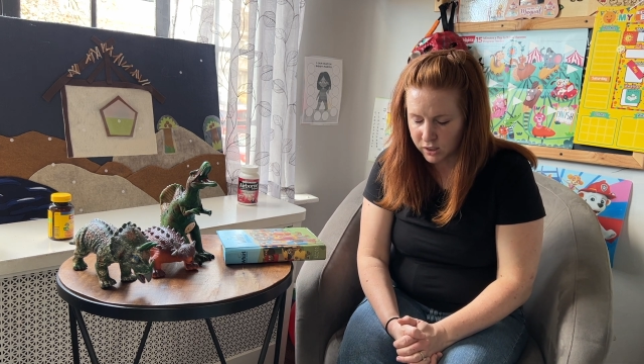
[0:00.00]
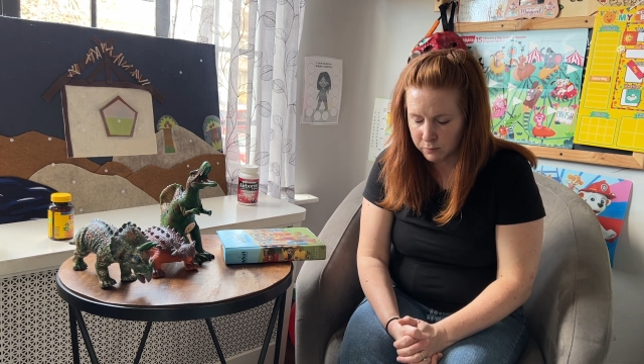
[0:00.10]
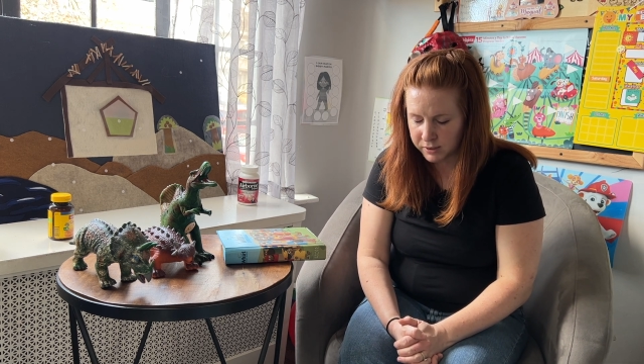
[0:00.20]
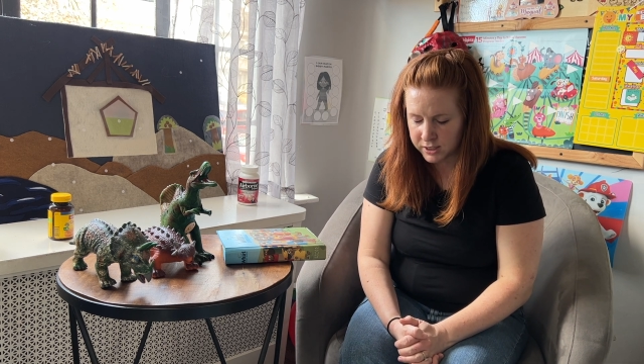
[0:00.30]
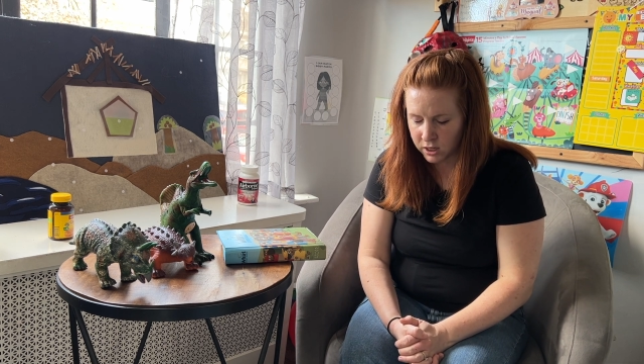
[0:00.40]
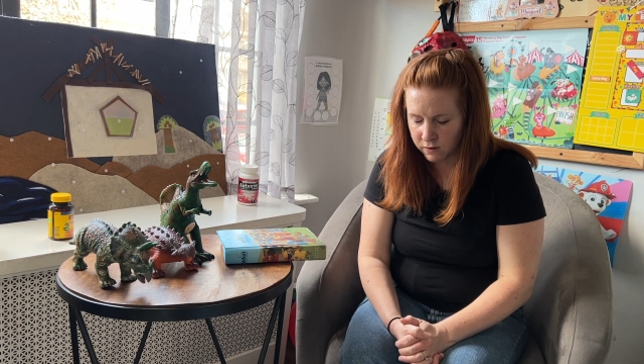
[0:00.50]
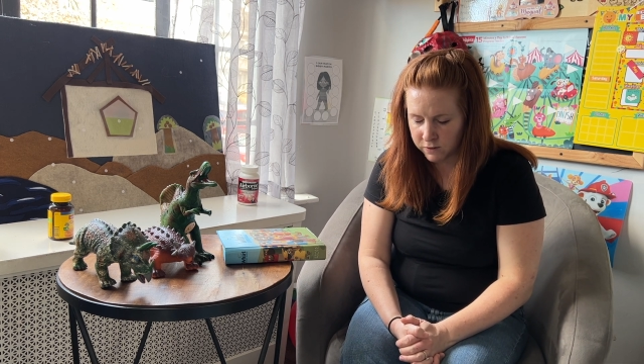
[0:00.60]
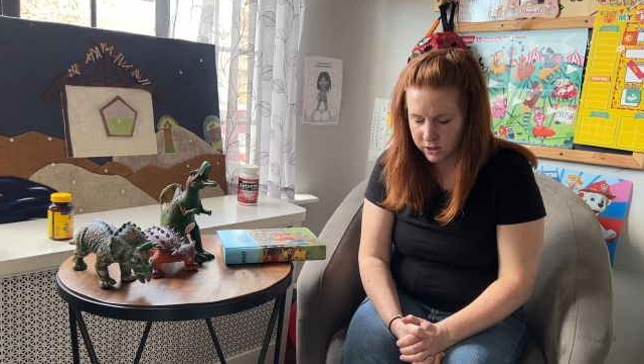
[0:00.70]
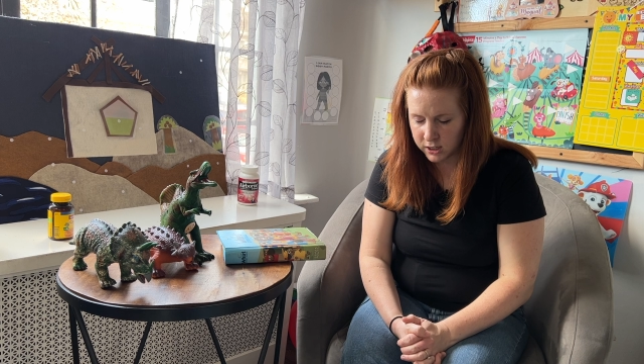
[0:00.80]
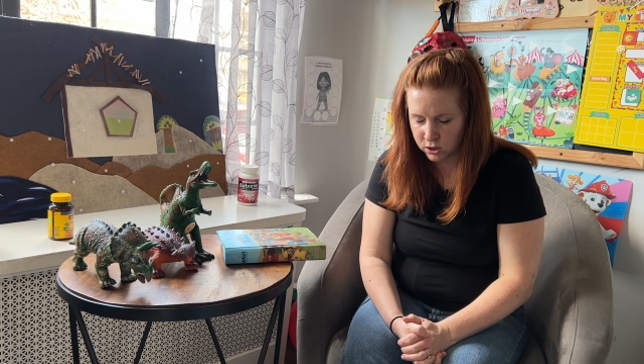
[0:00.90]
Please
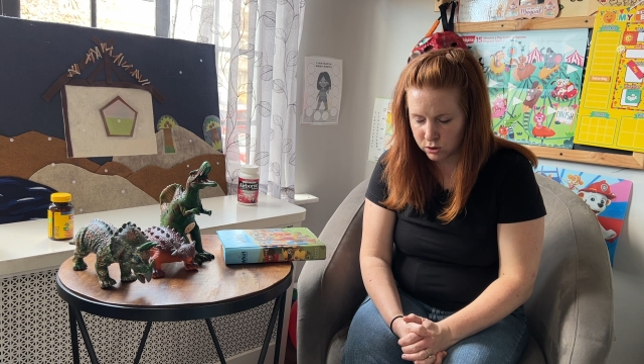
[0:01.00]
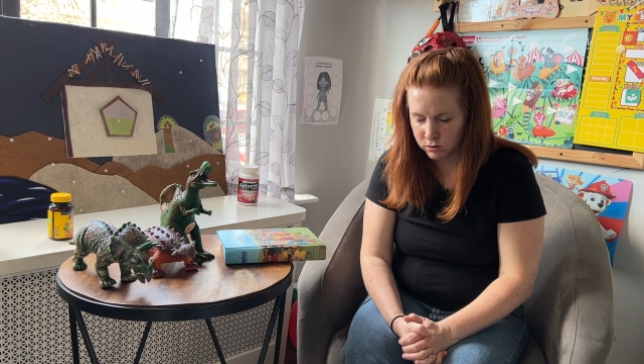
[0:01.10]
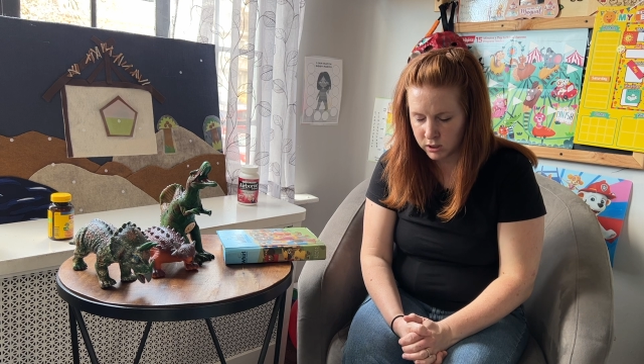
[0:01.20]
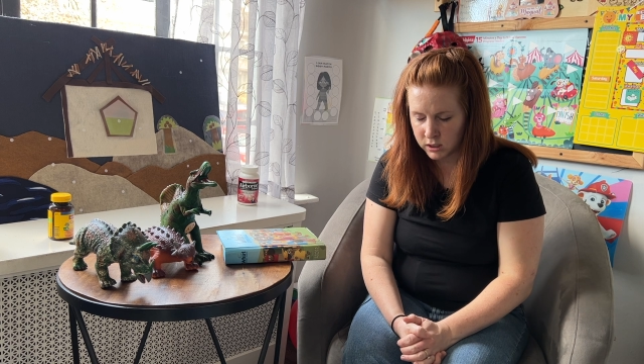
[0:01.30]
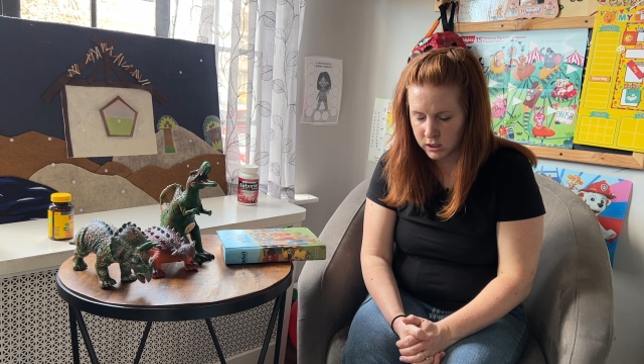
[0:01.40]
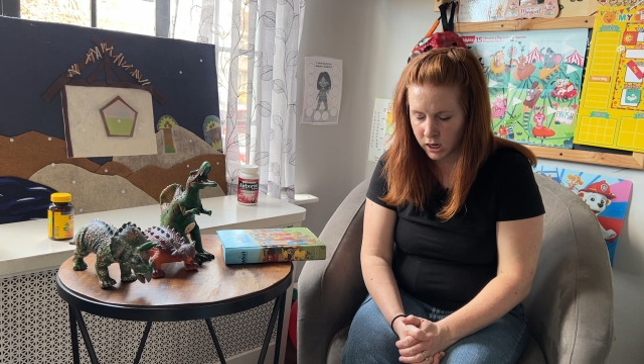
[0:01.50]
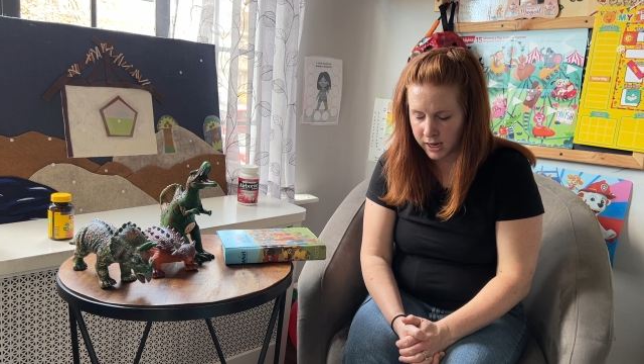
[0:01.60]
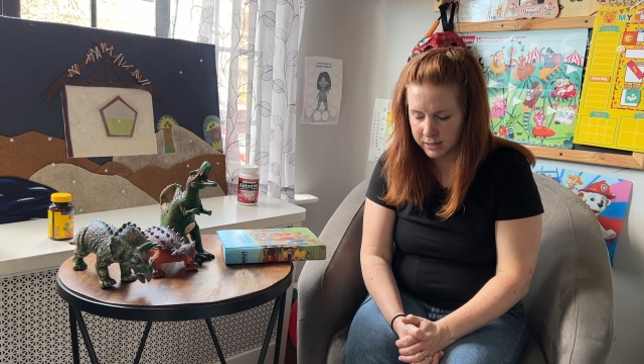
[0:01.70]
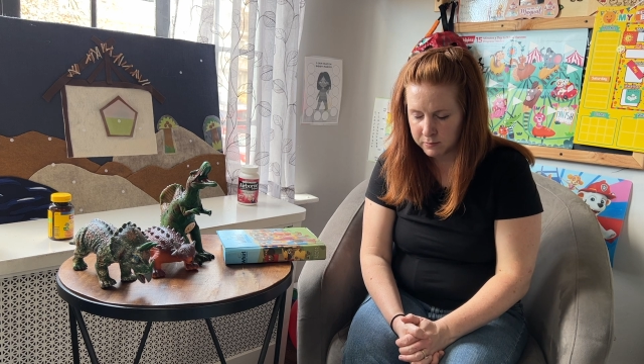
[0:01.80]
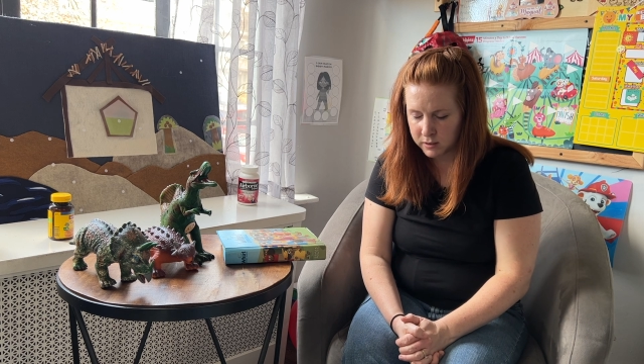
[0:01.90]
comfort us through these
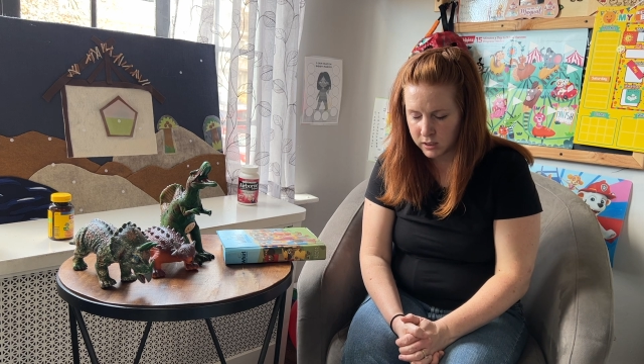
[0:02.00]
times